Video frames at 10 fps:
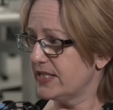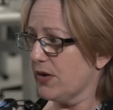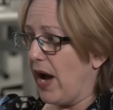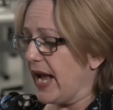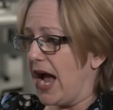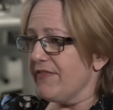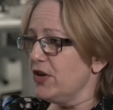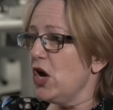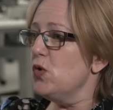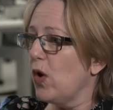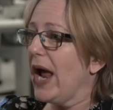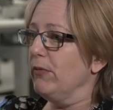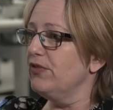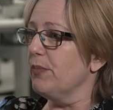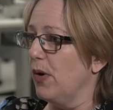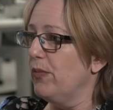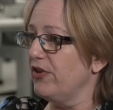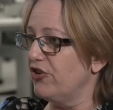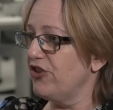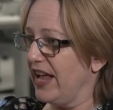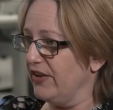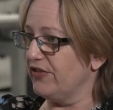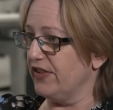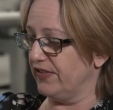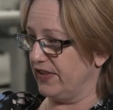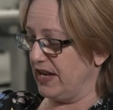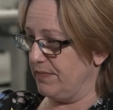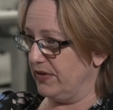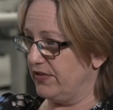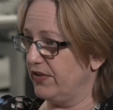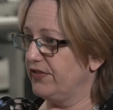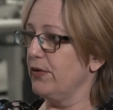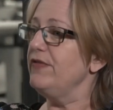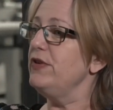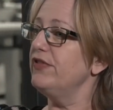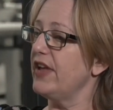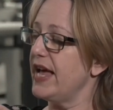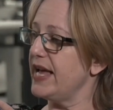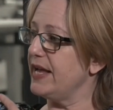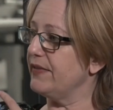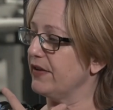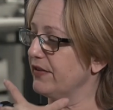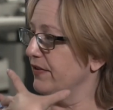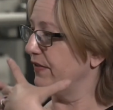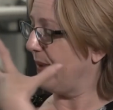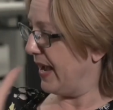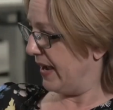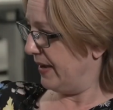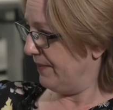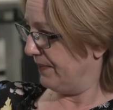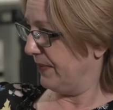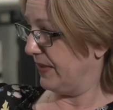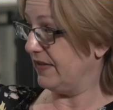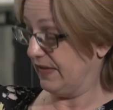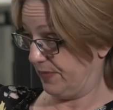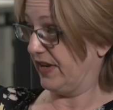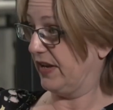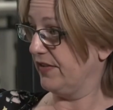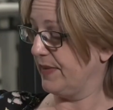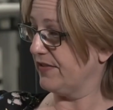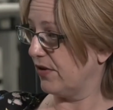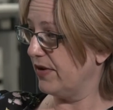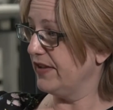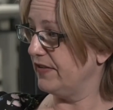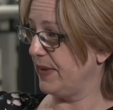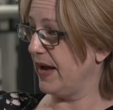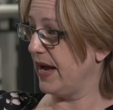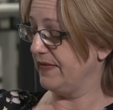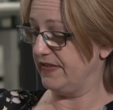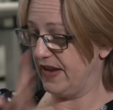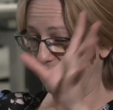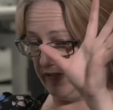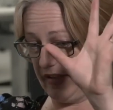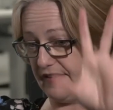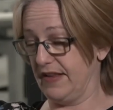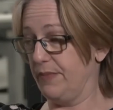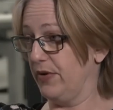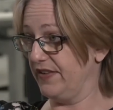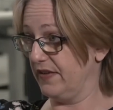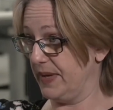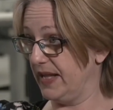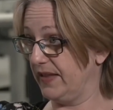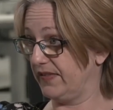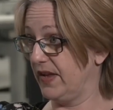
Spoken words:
So I have no grounds upon which to challenge this statement. So if you say that a spa, this particular spa, it's a Korean spa, and it has sex-separated bits,